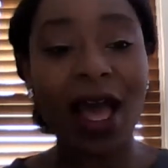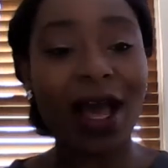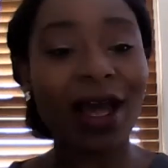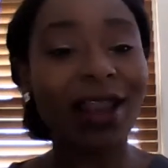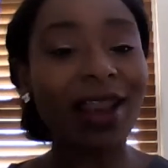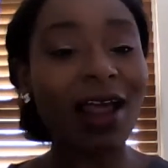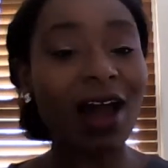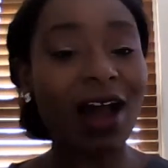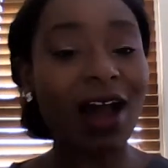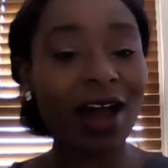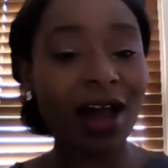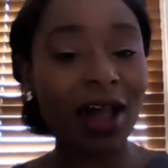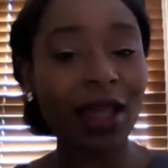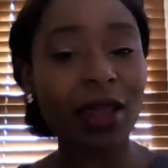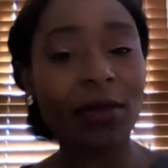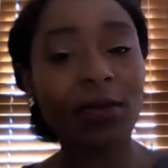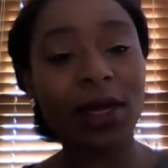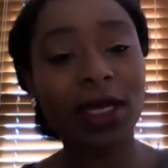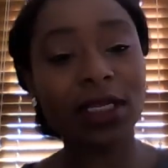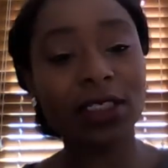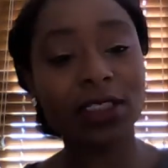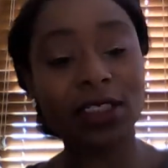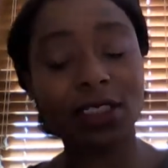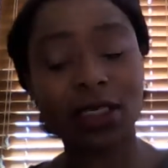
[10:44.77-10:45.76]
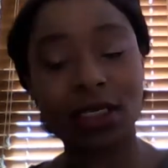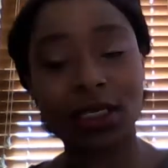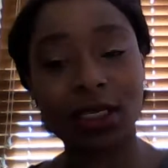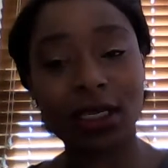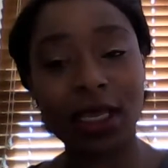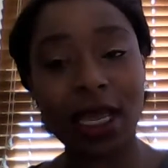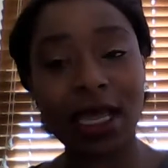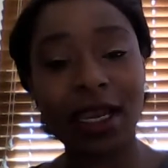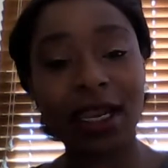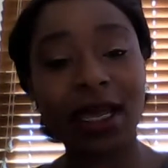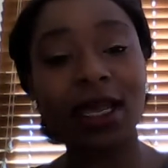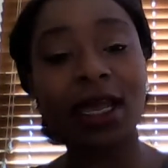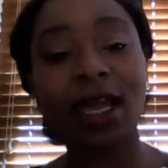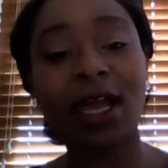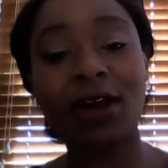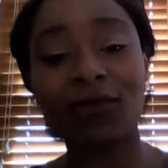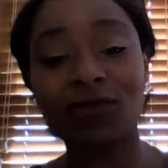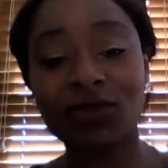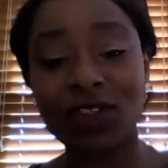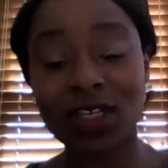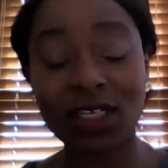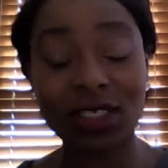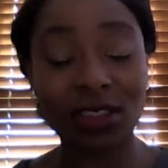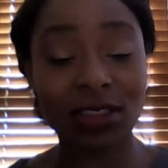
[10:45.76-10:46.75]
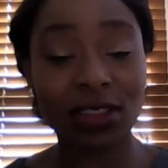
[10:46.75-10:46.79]
And I
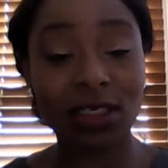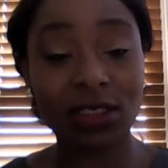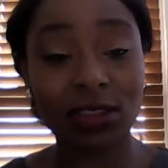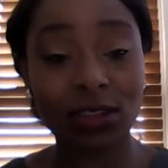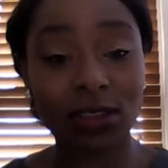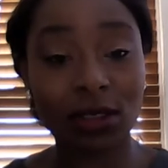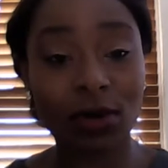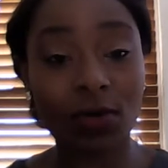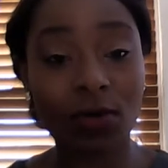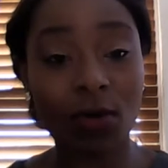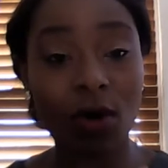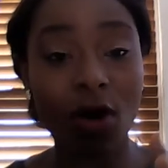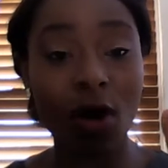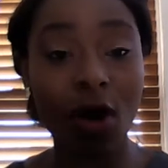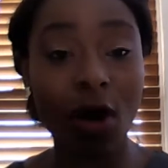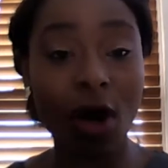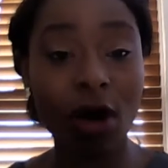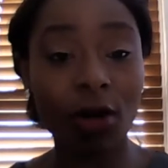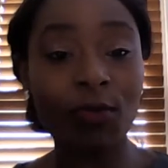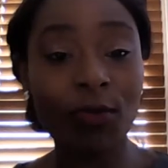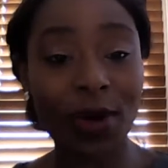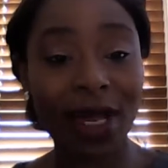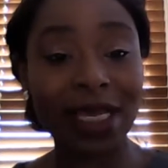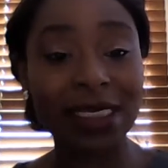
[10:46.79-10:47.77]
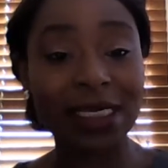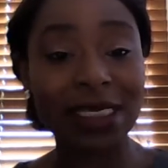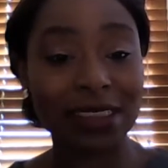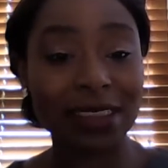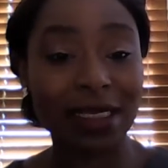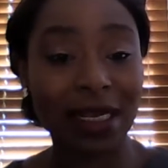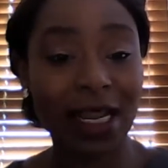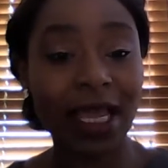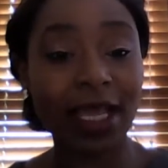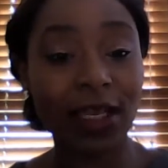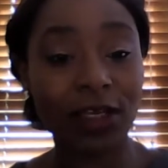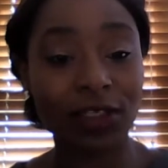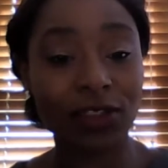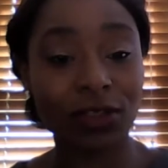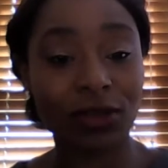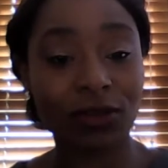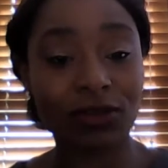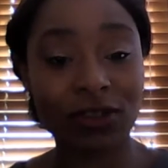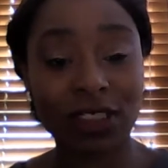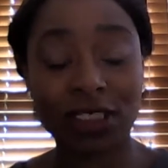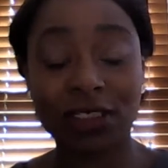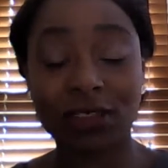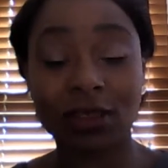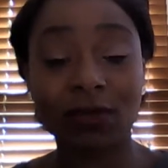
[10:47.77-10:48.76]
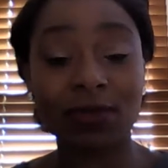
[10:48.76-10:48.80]
have this system on my selection
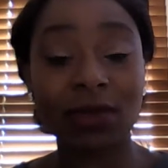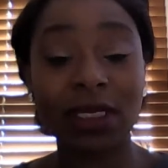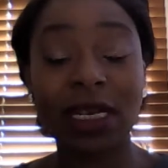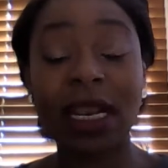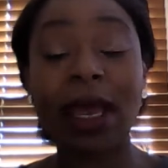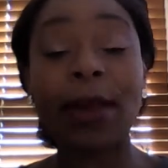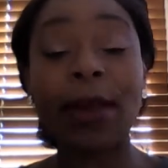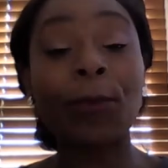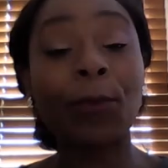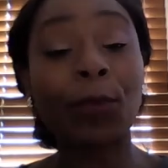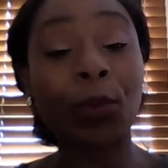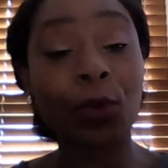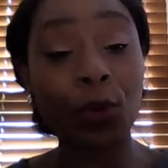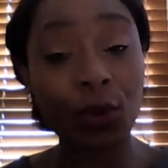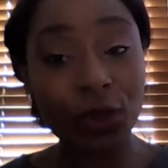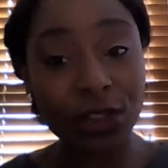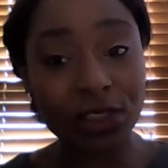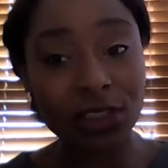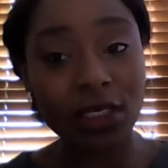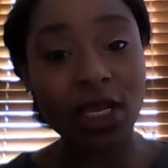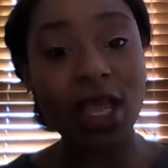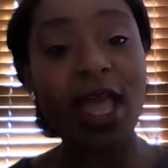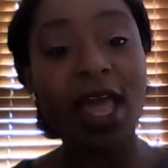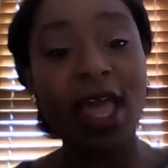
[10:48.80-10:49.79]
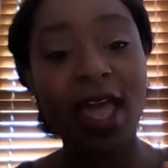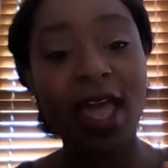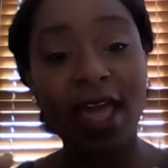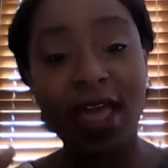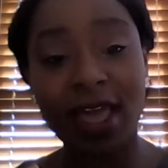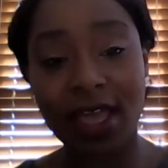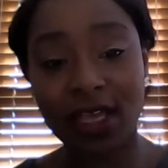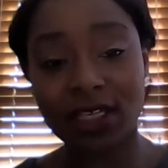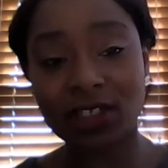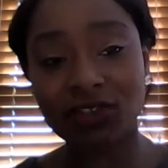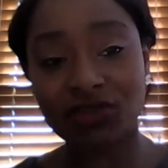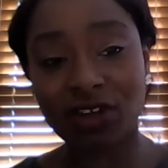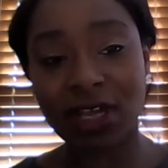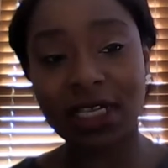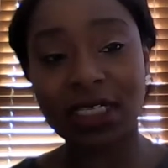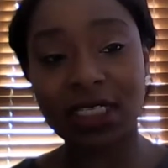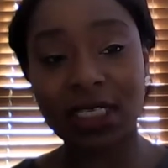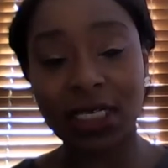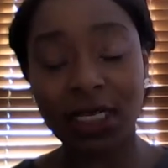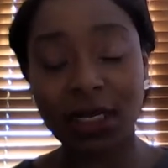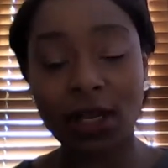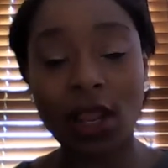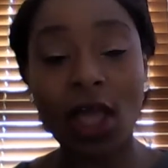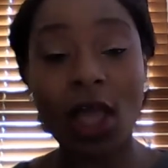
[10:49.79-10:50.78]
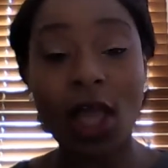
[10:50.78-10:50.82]
of systems, and I push hair
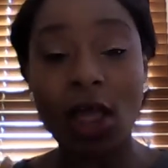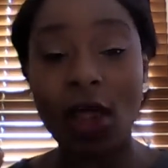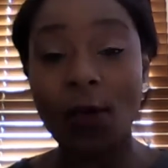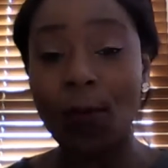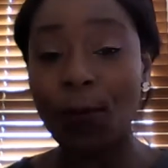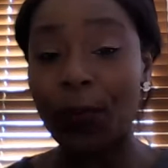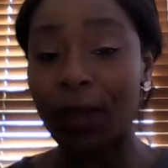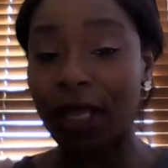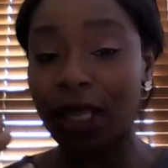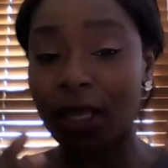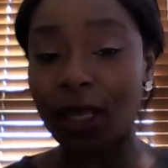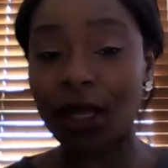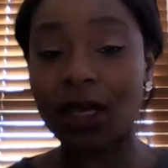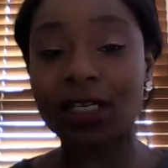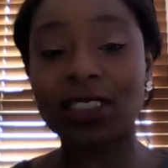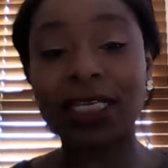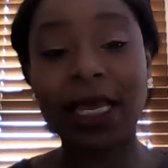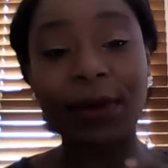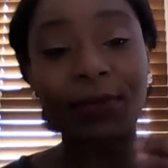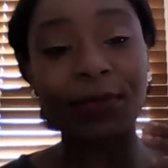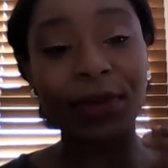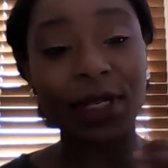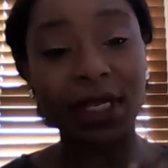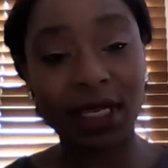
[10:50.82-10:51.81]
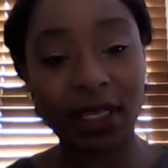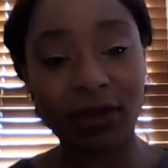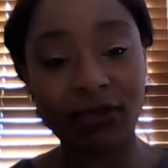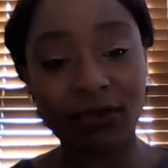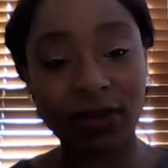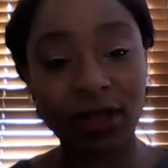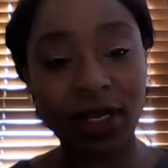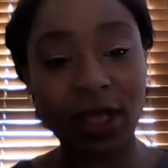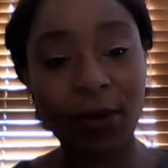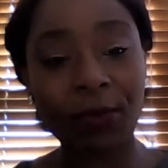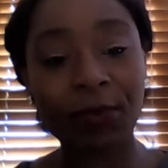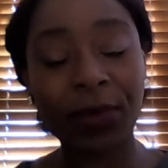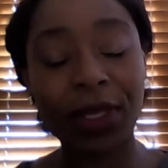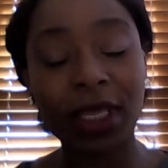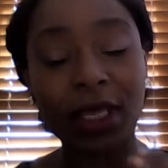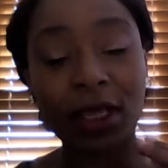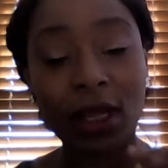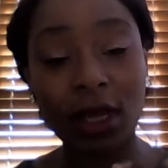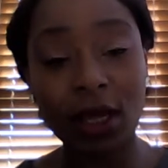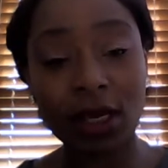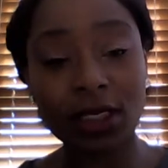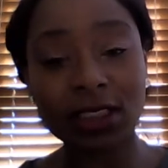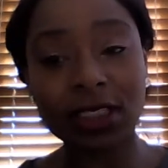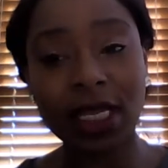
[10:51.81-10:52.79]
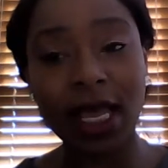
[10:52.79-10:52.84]
stranding because I believe in it,
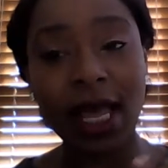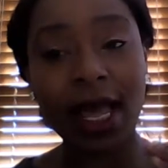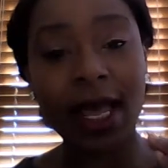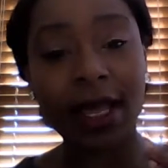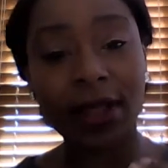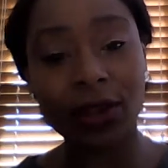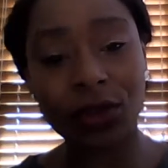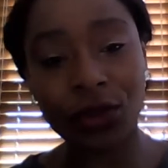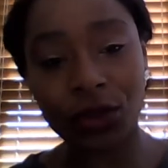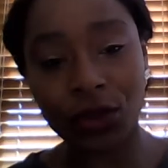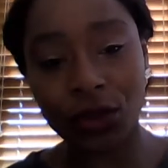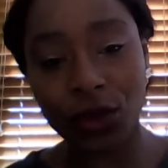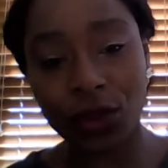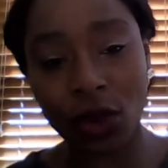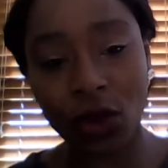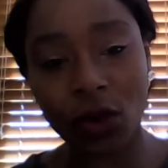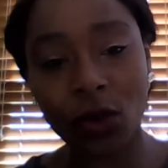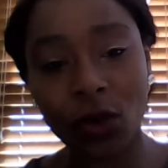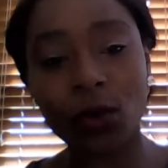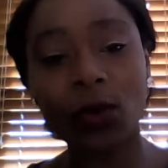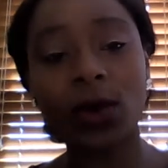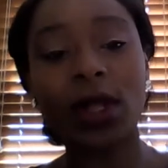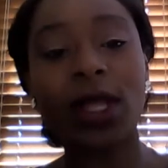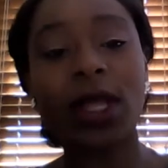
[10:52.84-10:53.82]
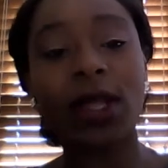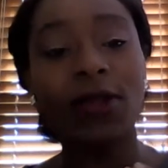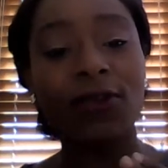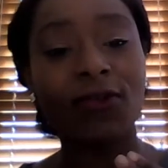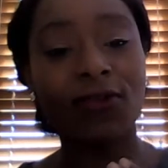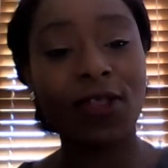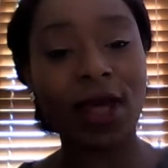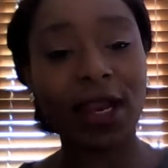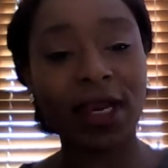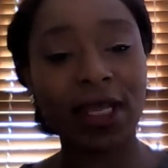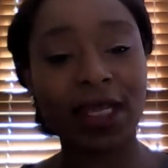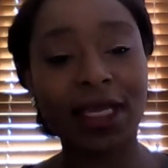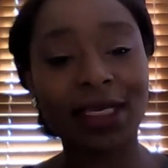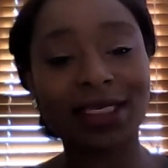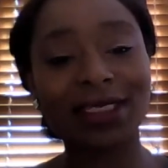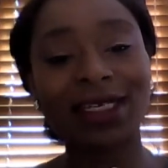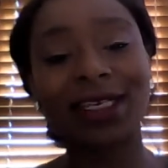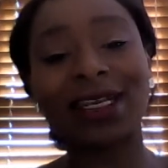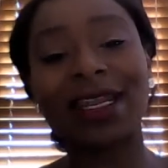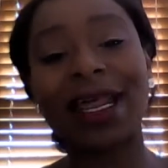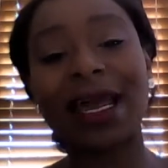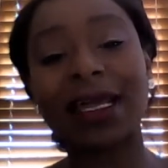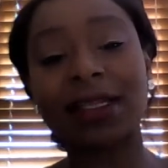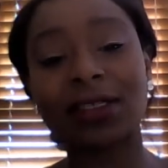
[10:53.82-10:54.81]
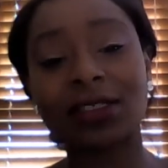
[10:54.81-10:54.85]
because I know that it is
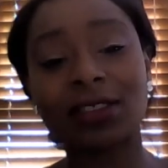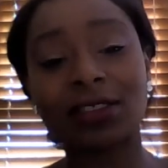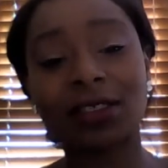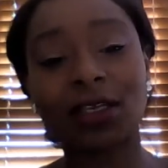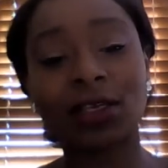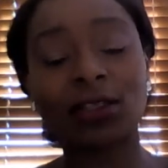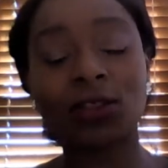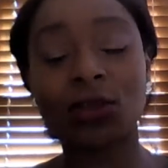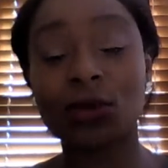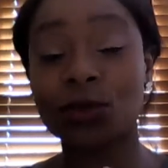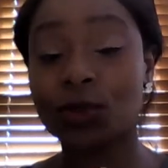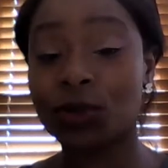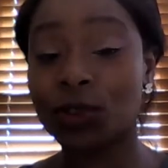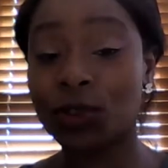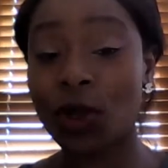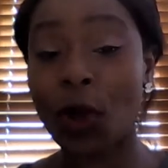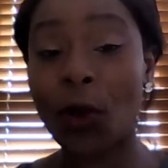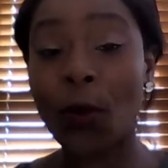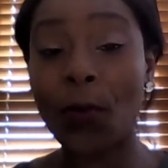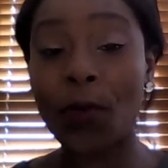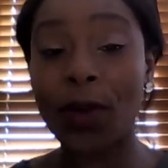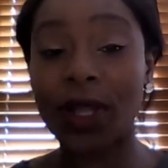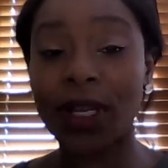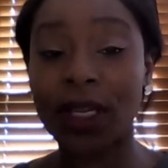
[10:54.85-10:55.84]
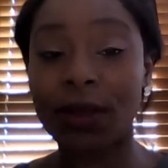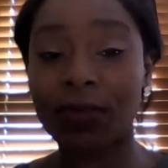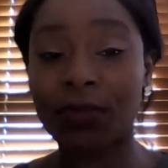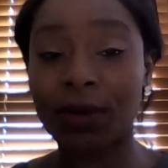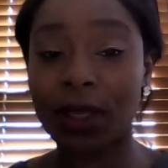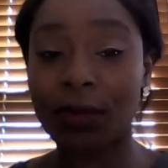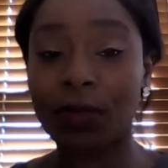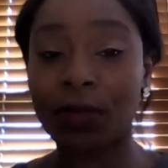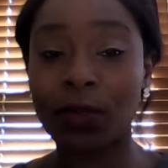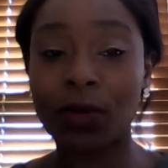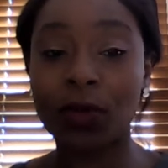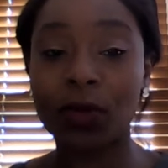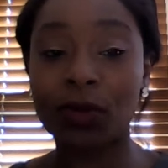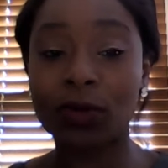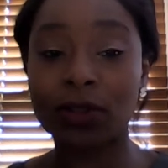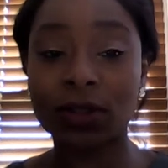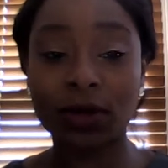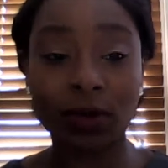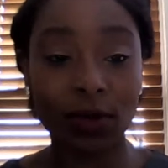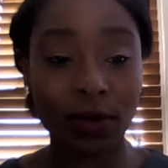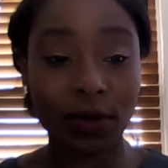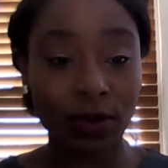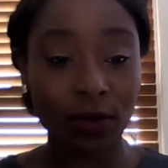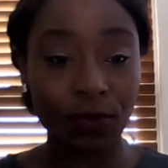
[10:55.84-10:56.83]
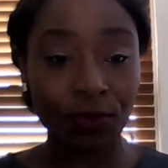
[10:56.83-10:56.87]
an answer to so many
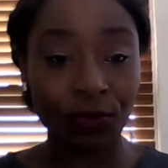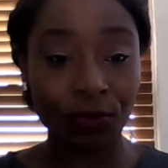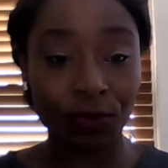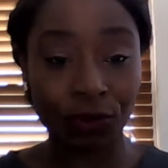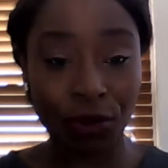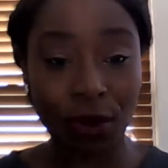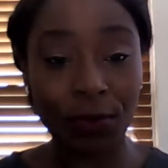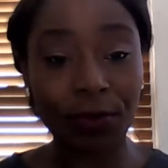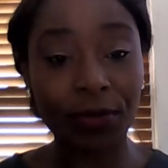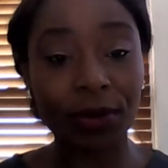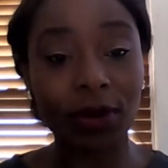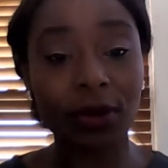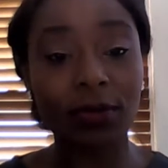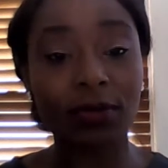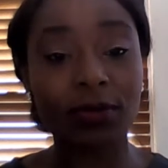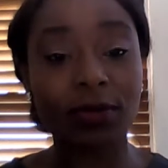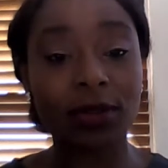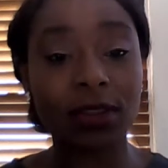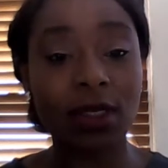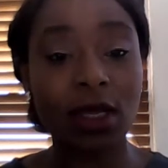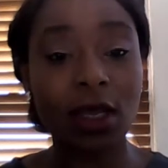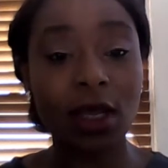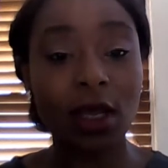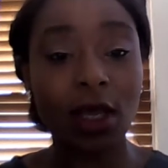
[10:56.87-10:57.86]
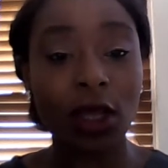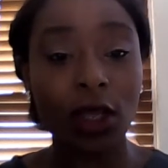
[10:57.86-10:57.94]
people's problems.